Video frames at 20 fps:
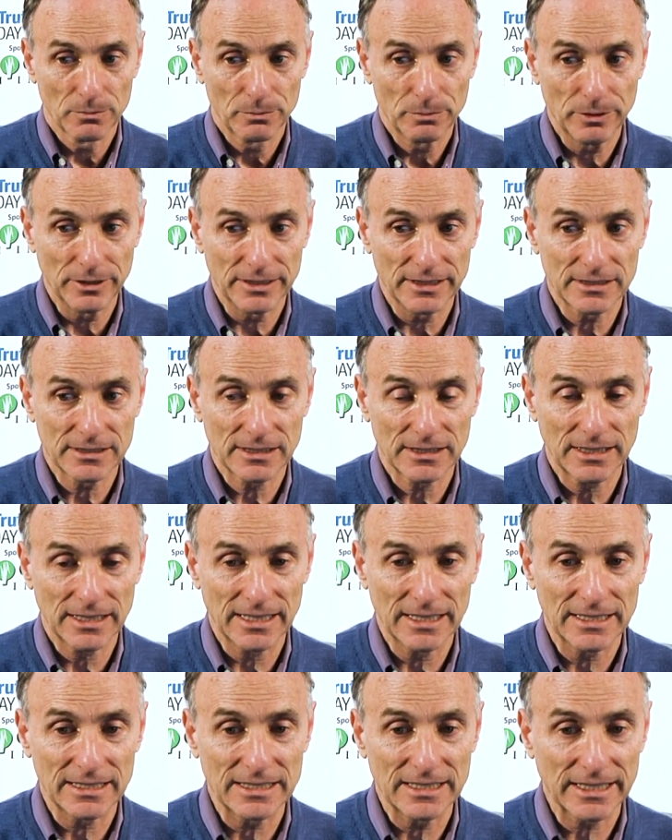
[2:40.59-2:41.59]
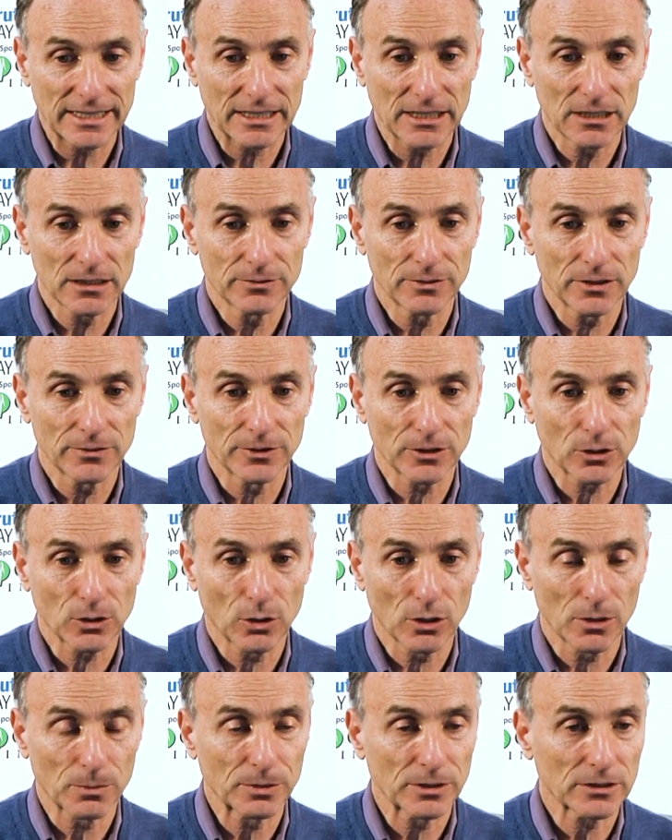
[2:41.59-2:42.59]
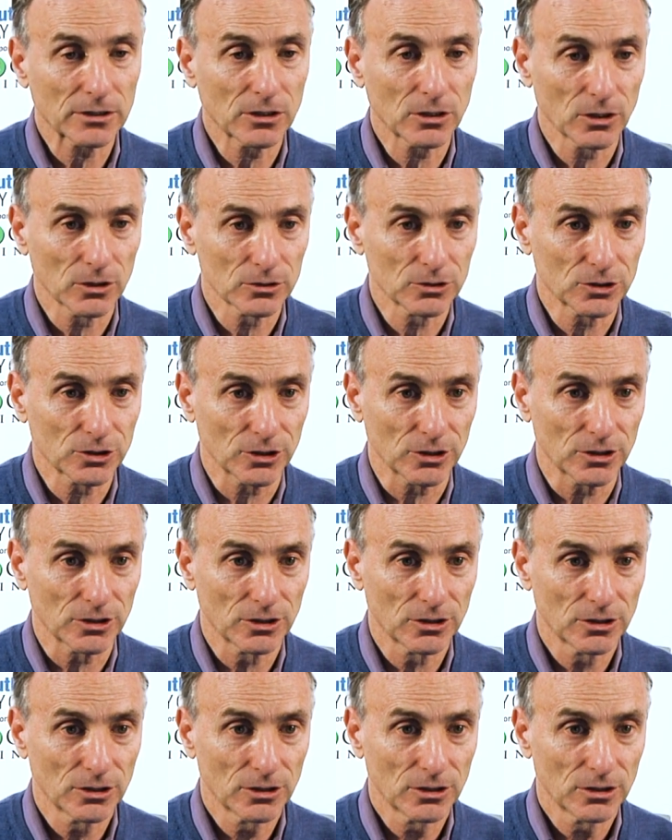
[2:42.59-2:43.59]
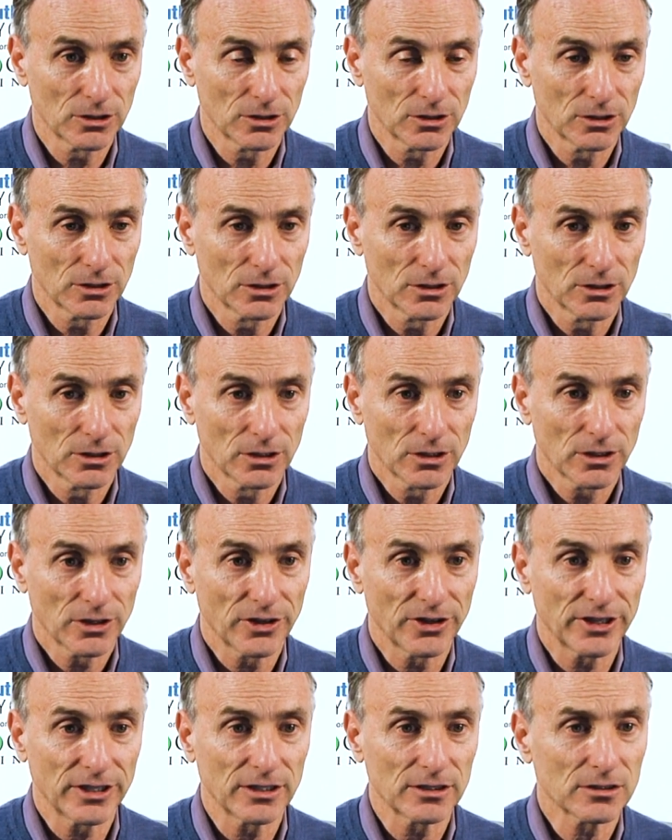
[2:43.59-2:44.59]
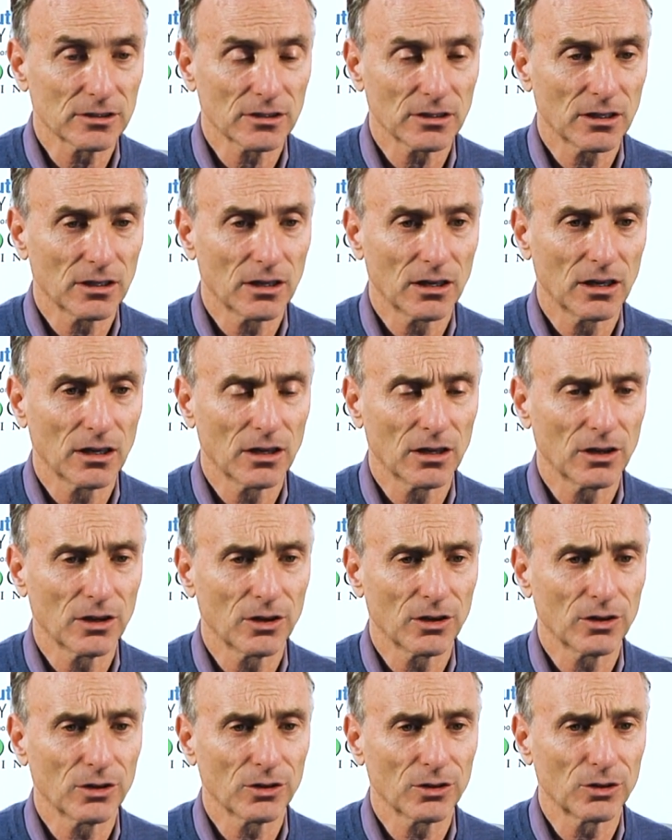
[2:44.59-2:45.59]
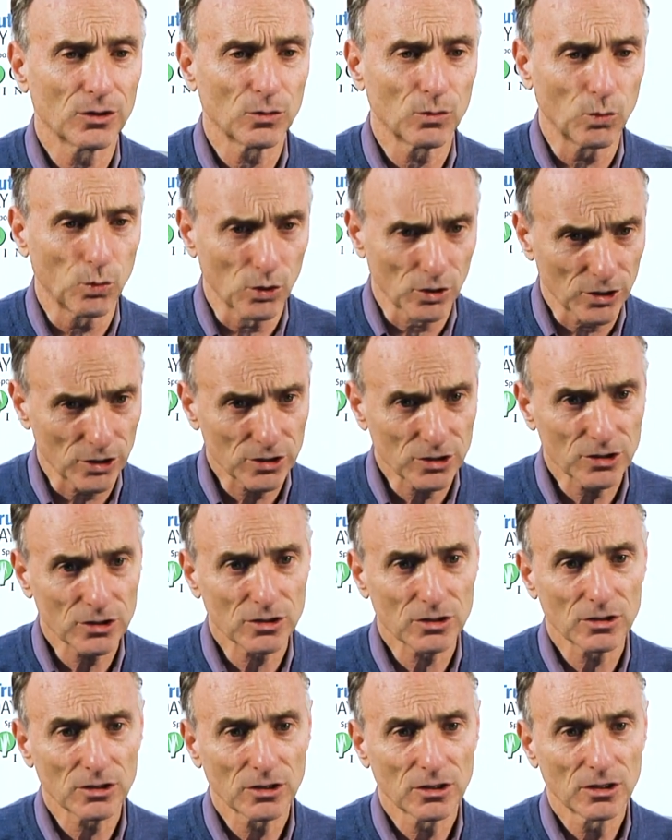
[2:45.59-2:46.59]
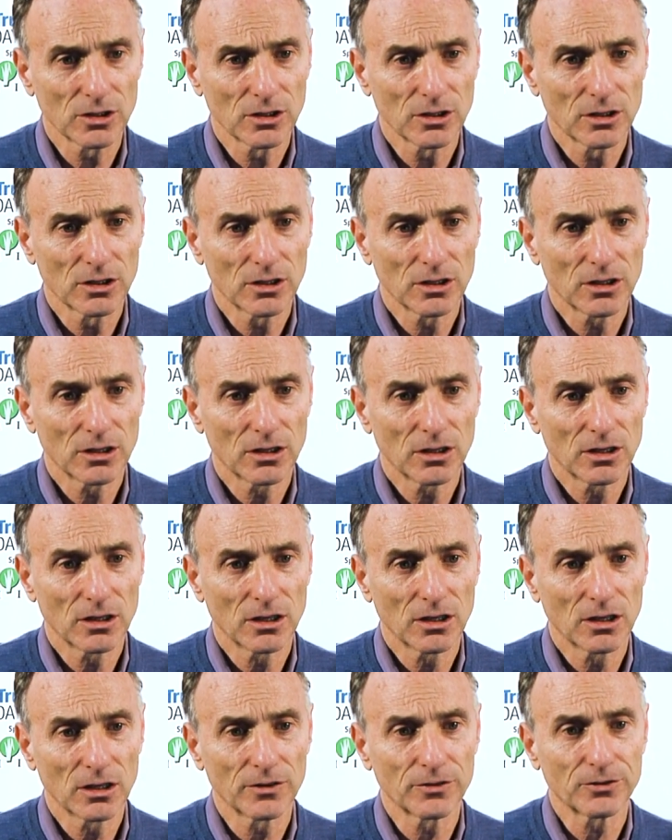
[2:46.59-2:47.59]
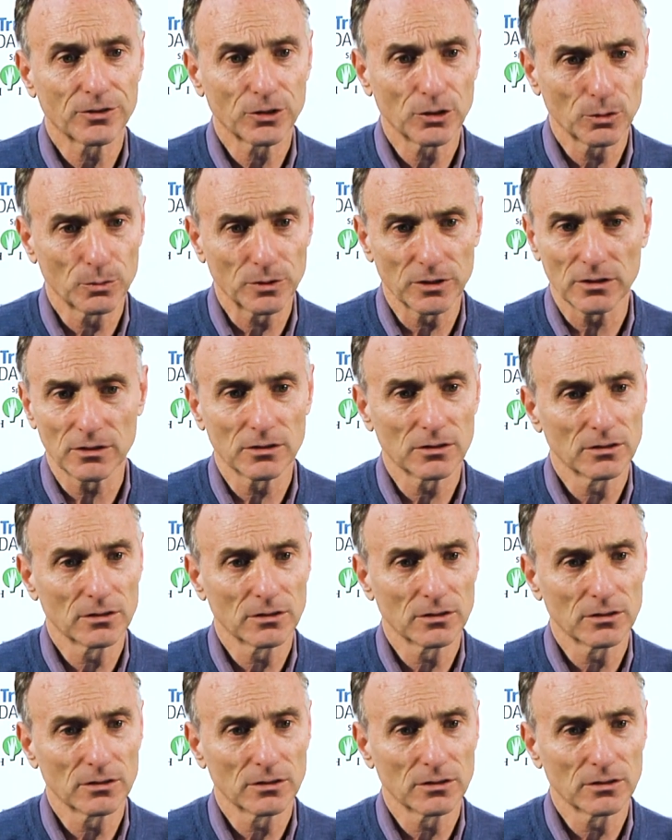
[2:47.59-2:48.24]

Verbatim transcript: but it's indicative of a corporate culture that is the worst of human